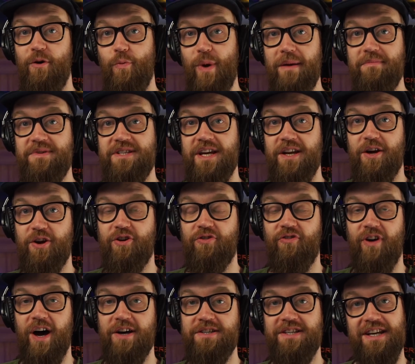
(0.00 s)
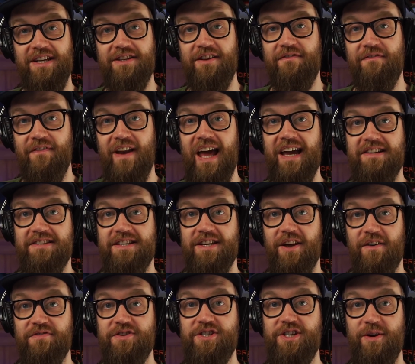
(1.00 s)
whipped in a cross, it deflected
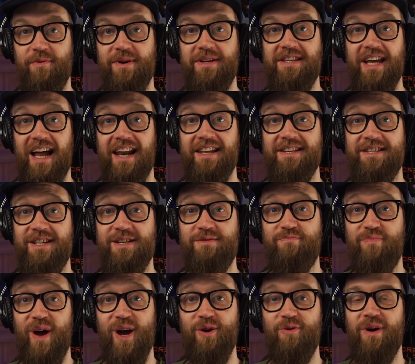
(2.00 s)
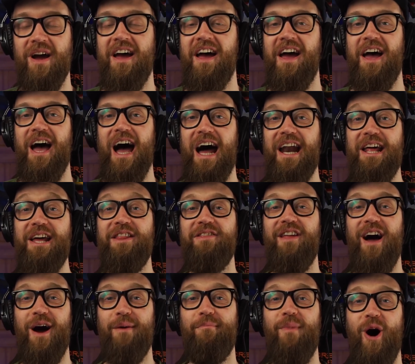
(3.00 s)
off Stuart Dallas's boot, and in
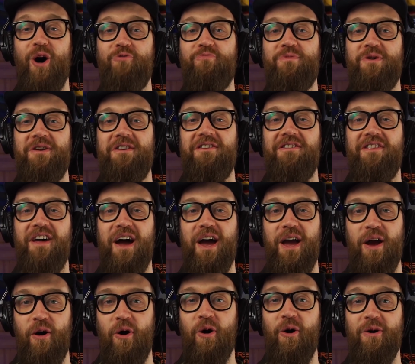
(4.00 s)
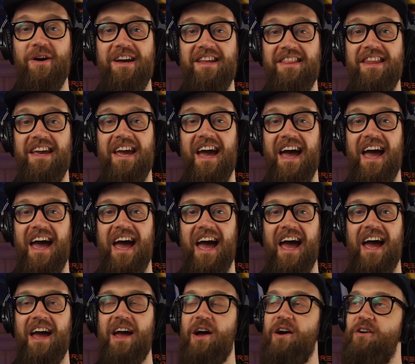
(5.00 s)
that moment that it hung in the
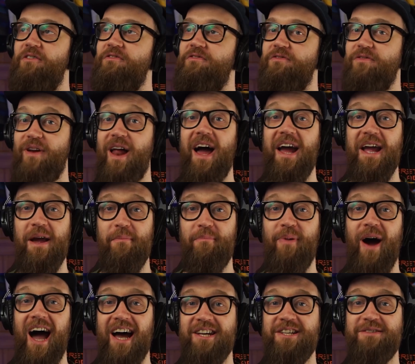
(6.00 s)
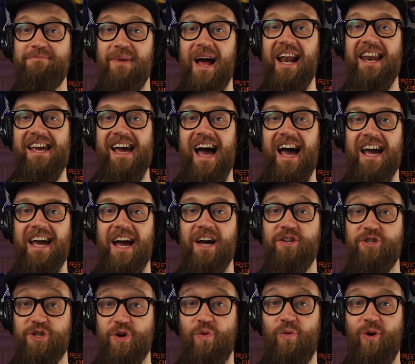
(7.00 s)
air, flying past Meslier
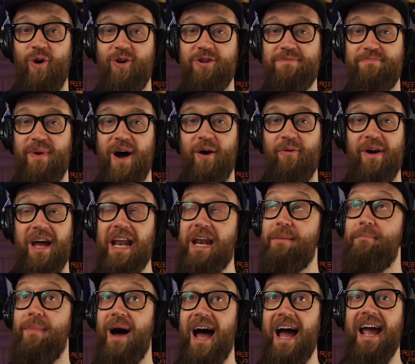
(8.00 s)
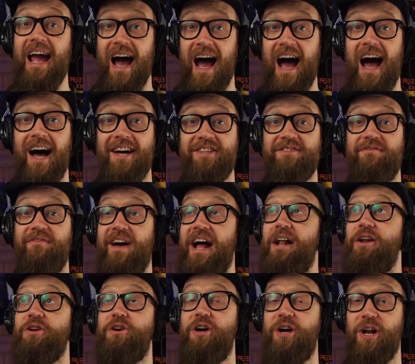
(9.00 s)
and towards Bowen, my ass
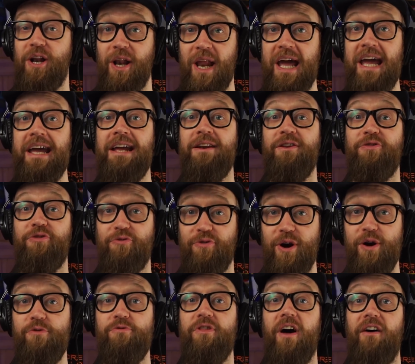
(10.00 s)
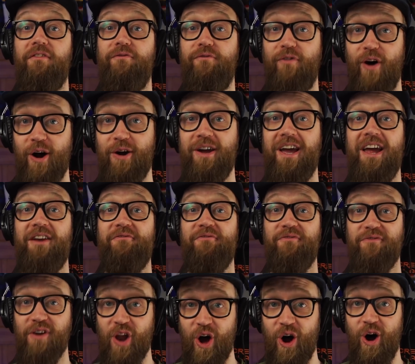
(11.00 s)
fell clean through the fucking
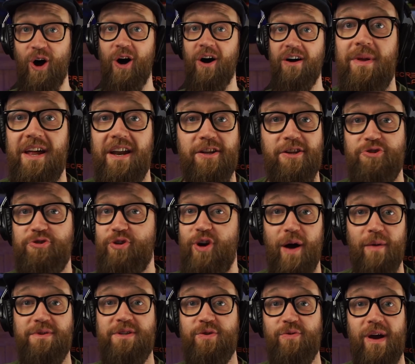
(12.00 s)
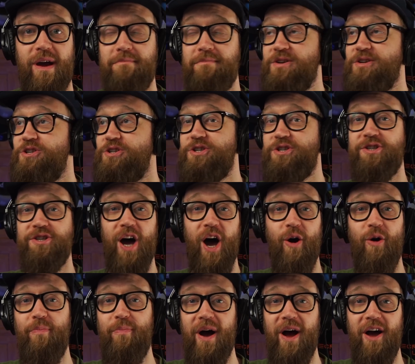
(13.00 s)
floor. But then it dropped to him
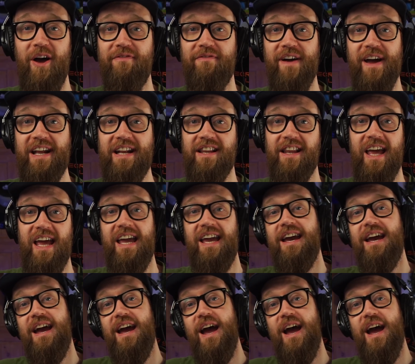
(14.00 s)
so perfectly,